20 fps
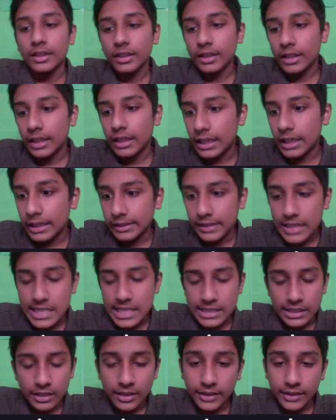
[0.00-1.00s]
and
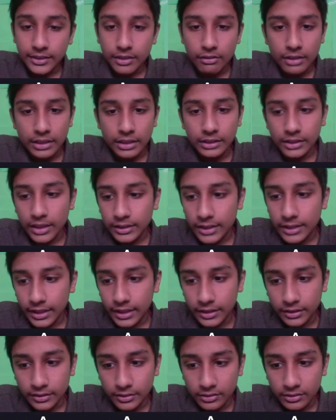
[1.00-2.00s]
there's literally
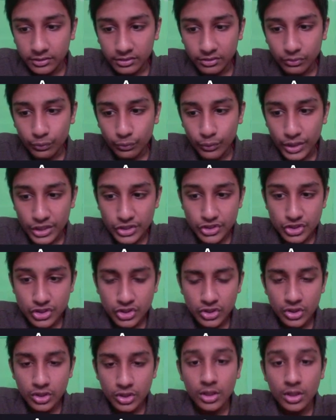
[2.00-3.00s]
nothing which
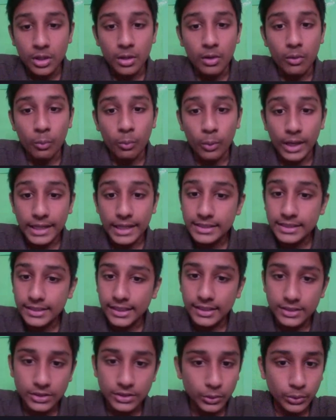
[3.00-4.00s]
white
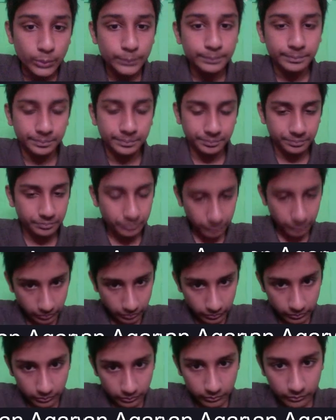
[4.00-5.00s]
can do.
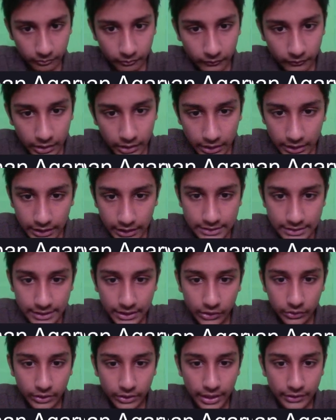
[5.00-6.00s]
Let's say
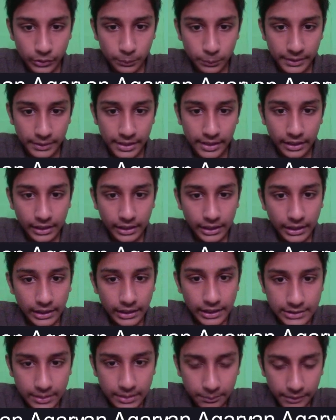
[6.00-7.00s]
you try to play
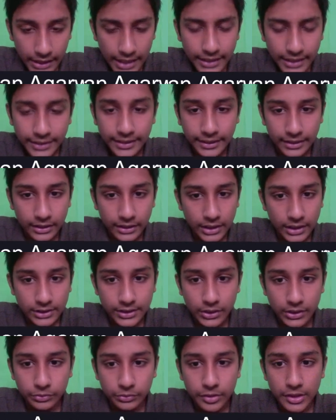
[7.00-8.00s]
anything. Let's say
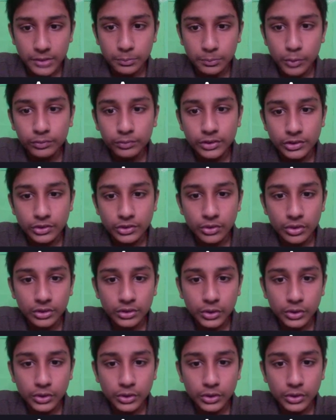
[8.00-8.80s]
you try to move this rook to